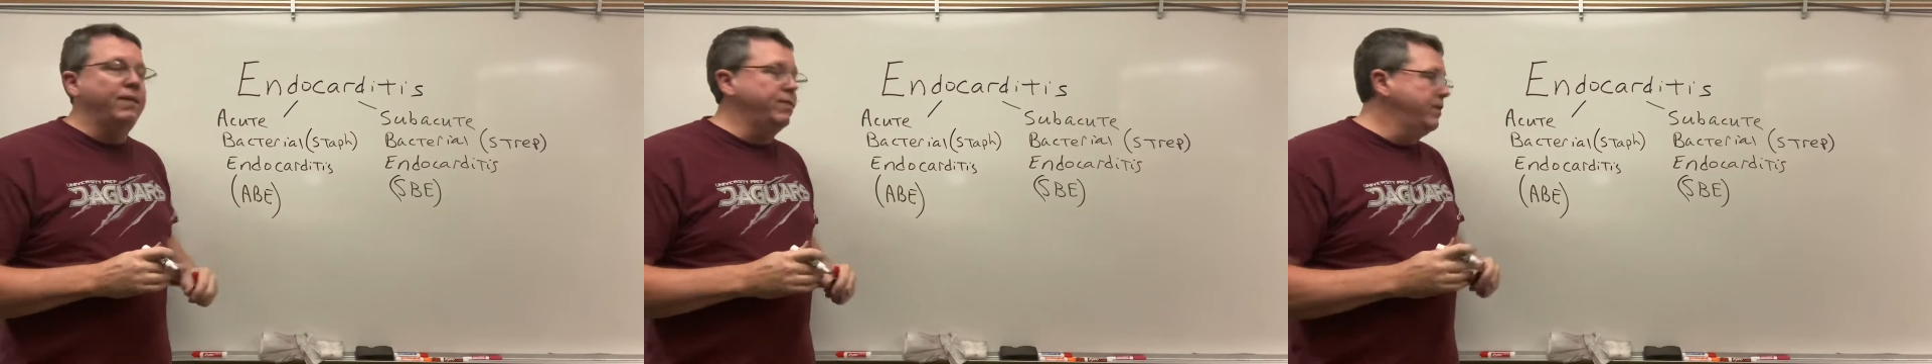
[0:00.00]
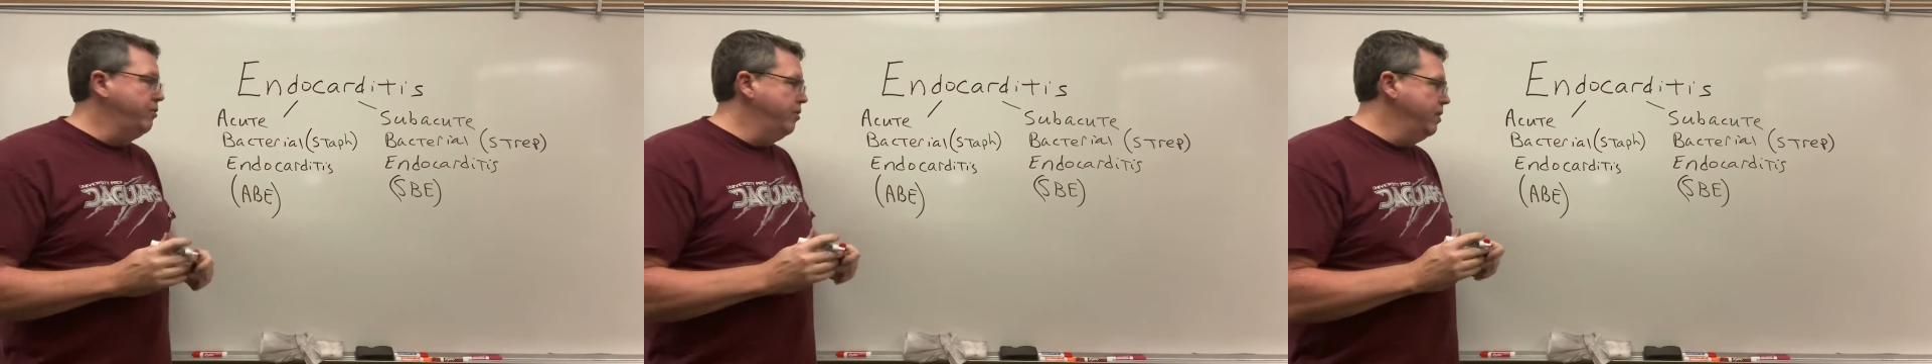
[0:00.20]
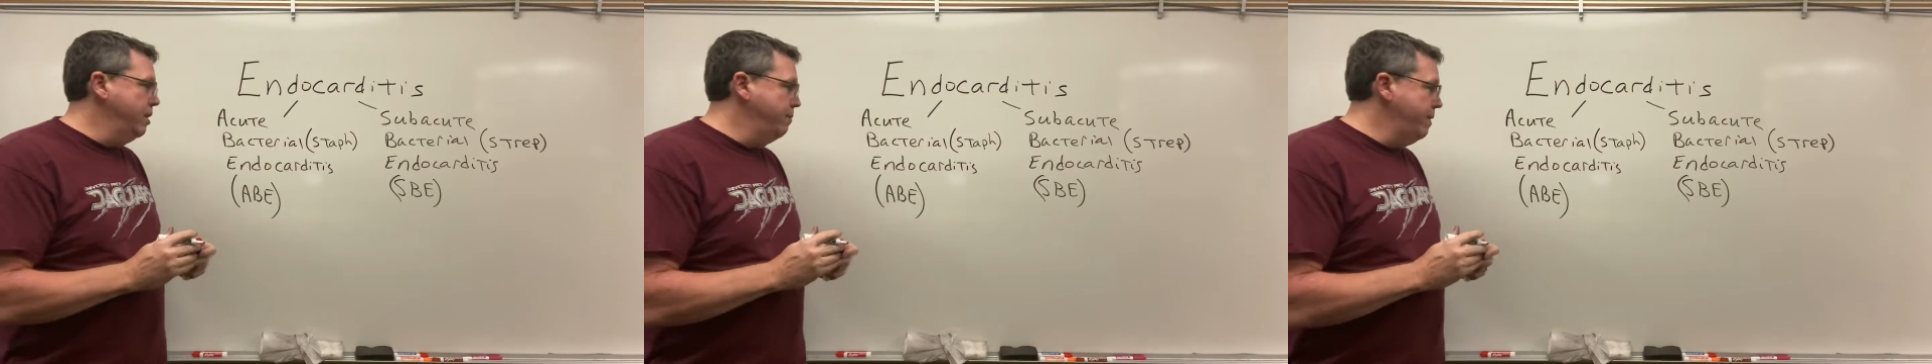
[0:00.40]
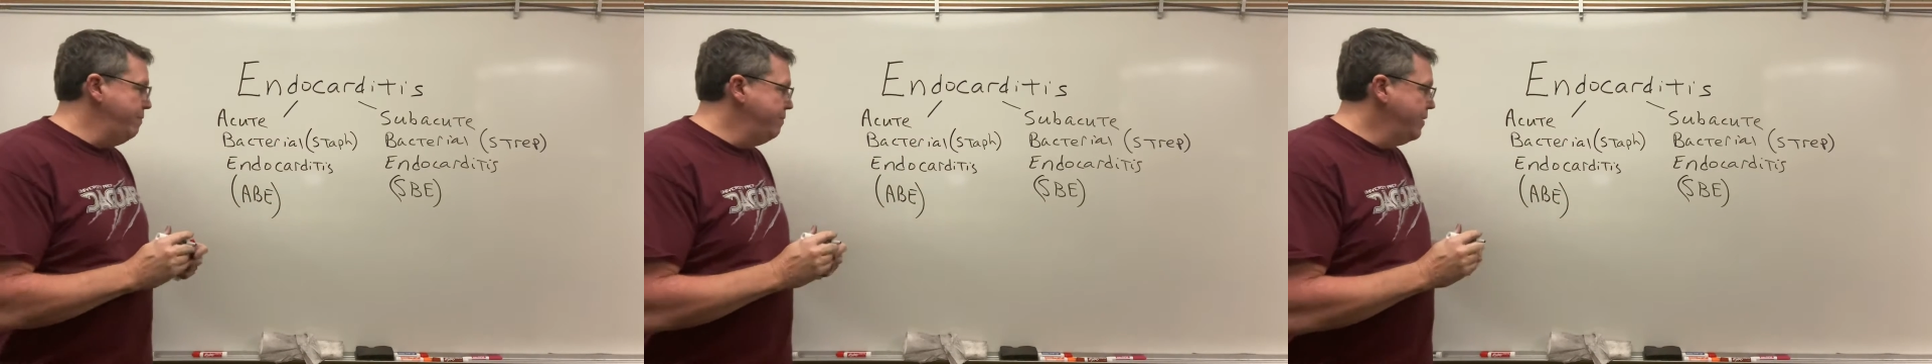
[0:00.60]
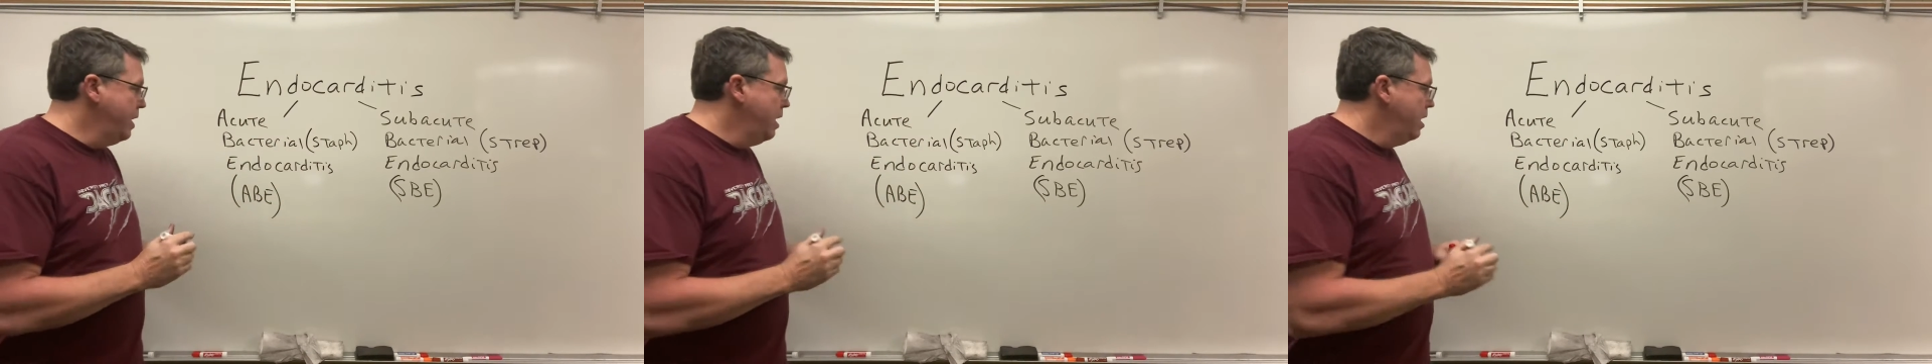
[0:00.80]
these in a little
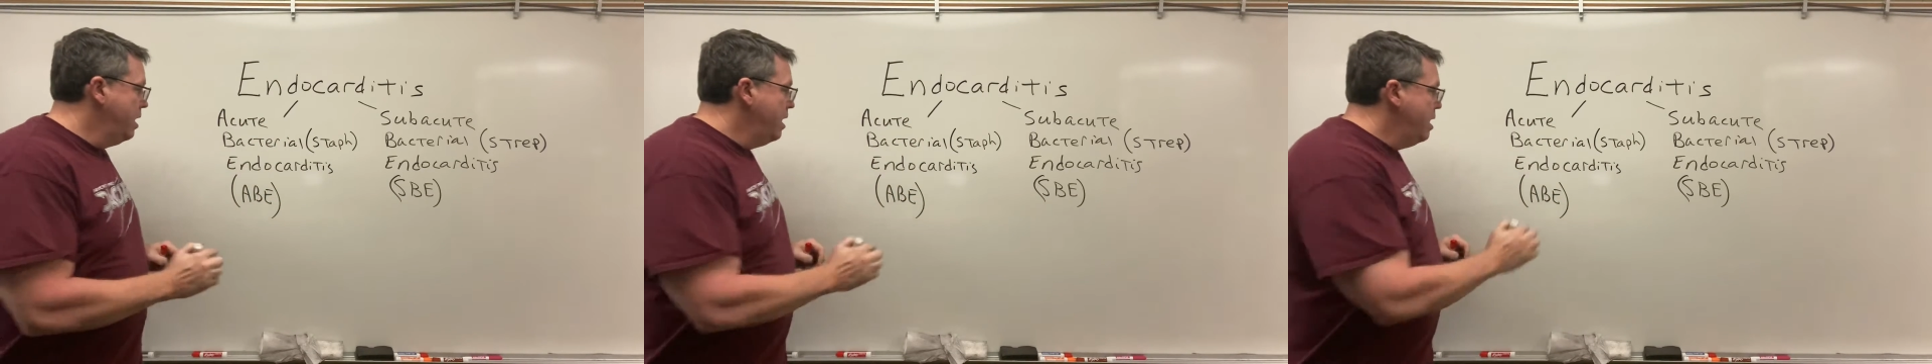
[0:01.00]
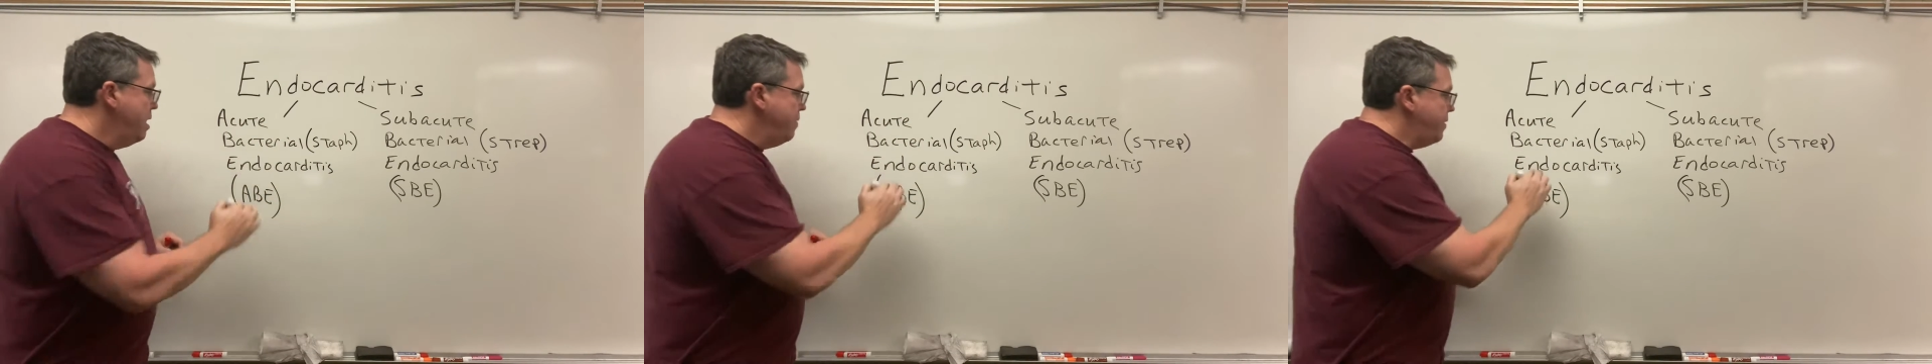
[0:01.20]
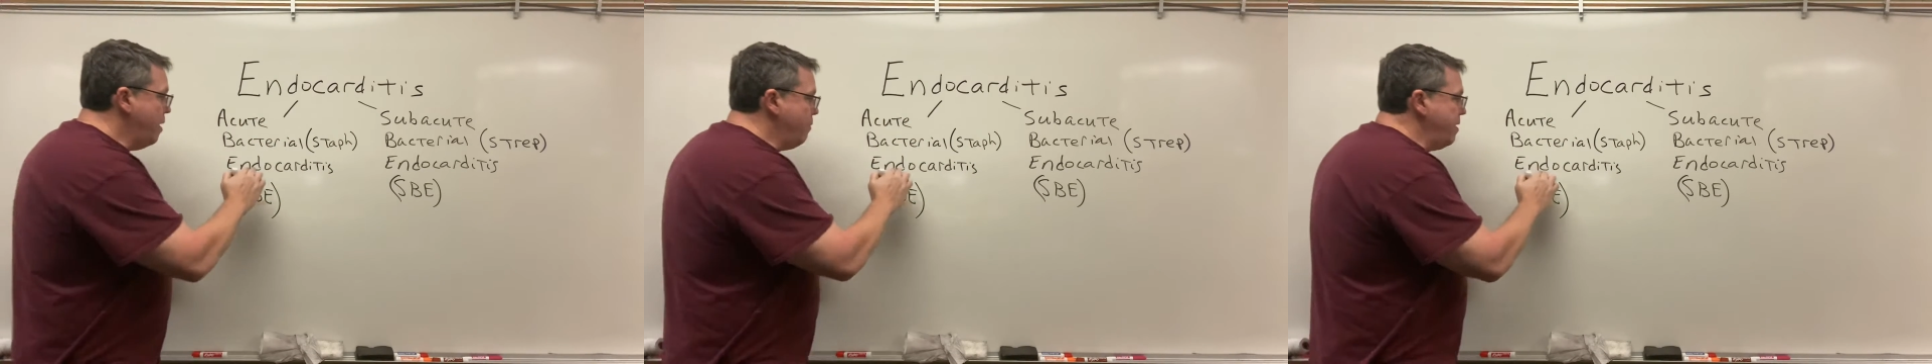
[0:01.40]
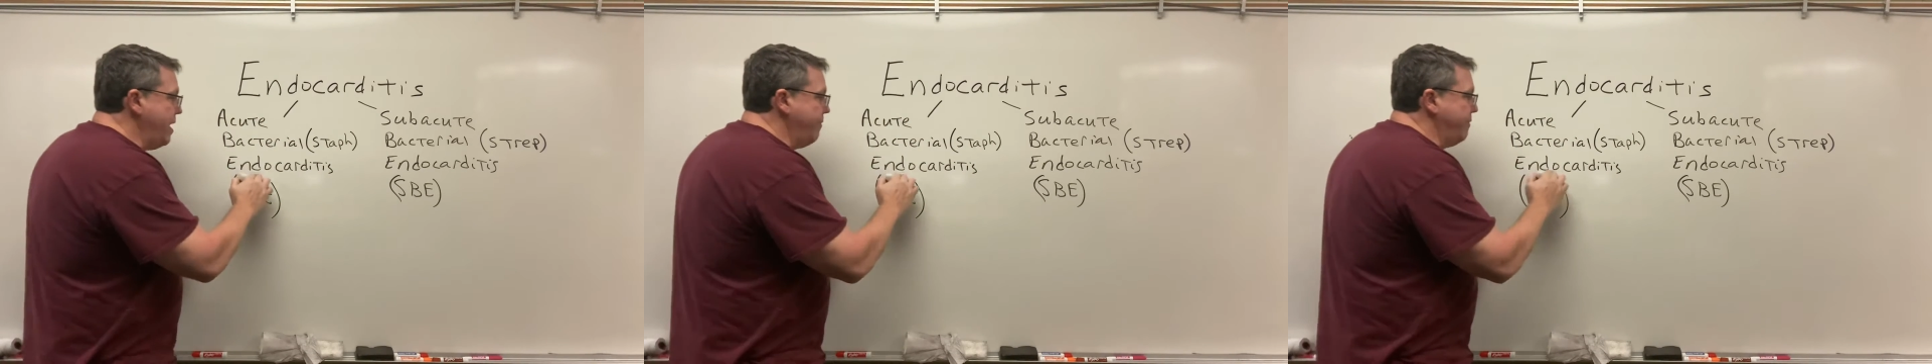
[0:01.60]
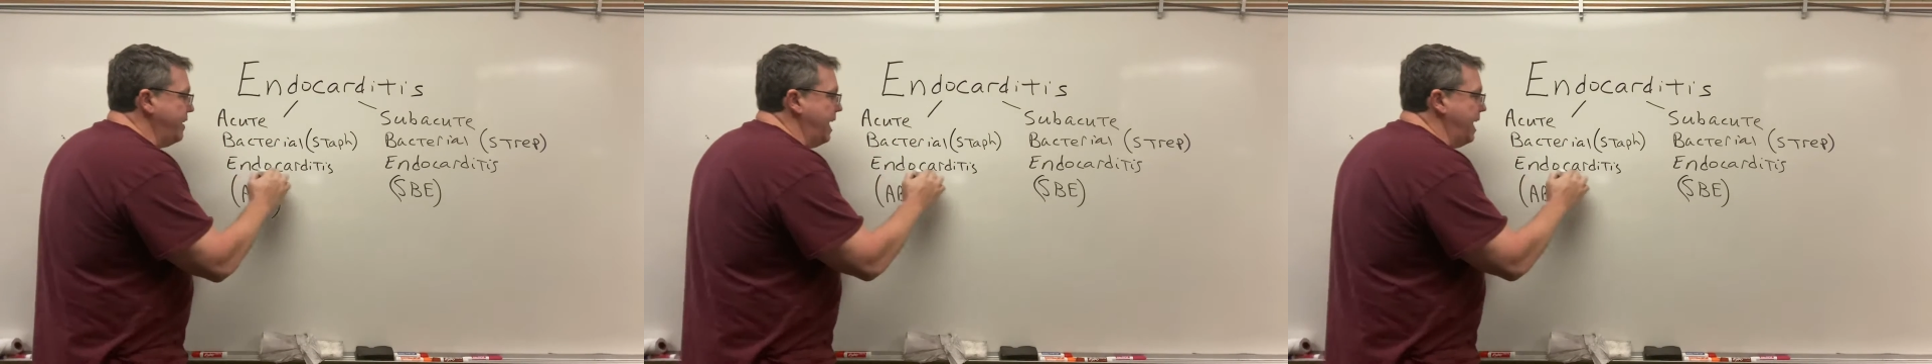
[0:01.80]
bit. Then we have the